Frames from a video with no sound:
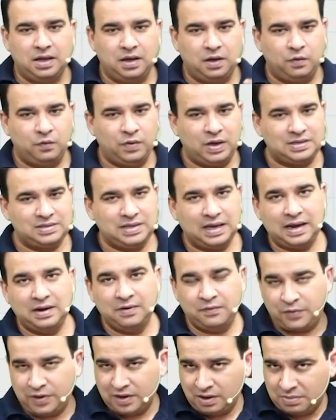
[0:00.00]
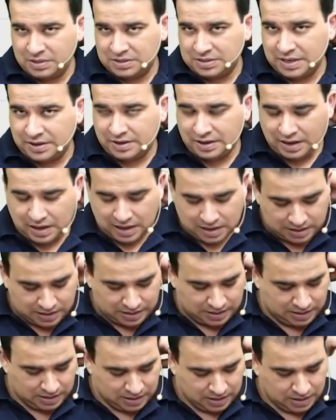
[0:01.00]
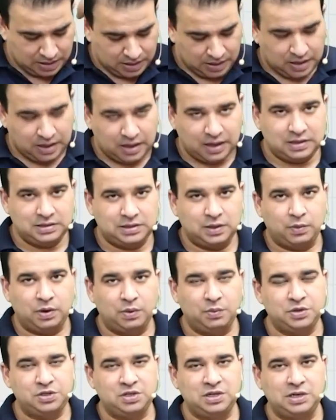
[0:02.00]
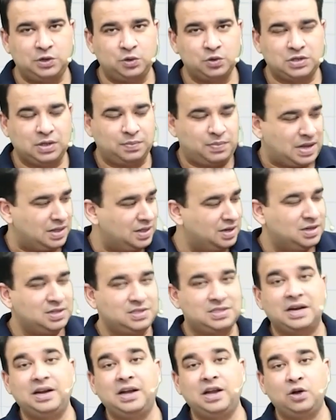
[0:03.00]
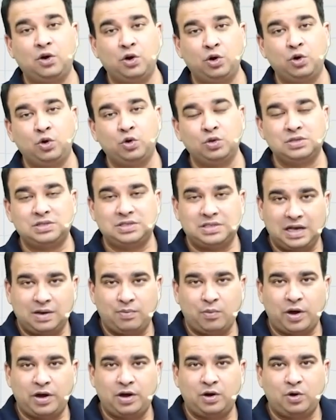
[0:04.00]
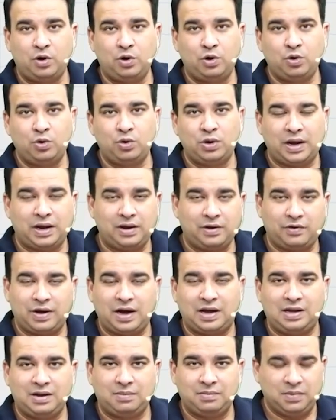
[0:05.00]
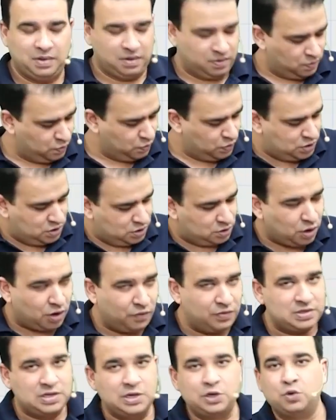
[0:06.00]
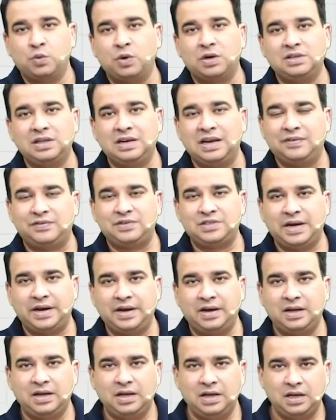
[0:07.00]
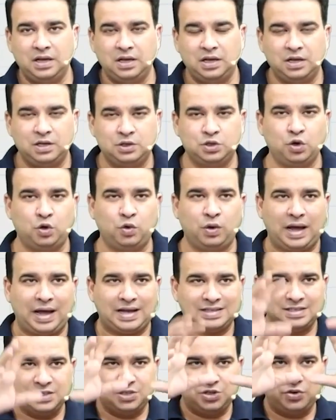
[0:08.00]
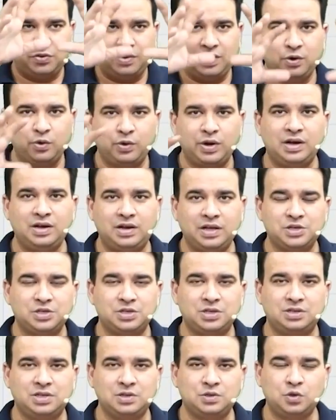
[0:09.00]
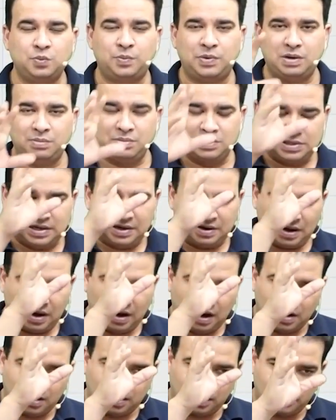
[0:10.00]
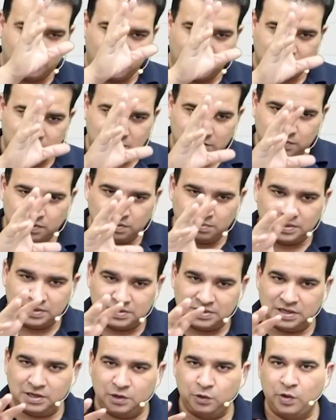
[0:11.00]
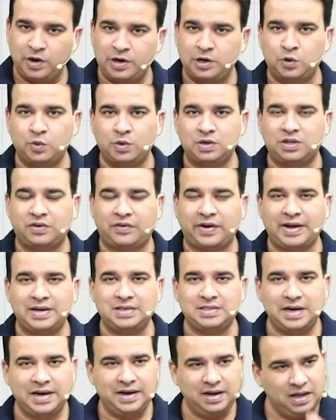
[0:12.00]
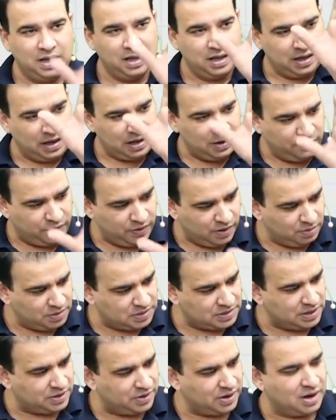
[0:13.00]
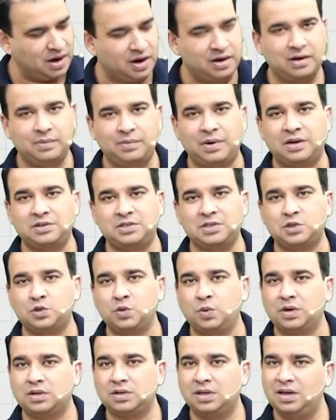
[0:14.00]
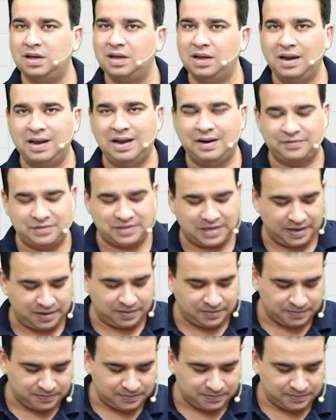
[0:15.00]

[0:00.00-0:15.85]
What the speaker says: Whereas the inferior mesenteric artery is the one which need to supply the descending colon, sigmoid colon, and rectum, which is obviously toward the left side. So as a general orientation, the superior mesenteric artery branches will be seen going toward the right side, inferior mesenteric artery branches toward the left side.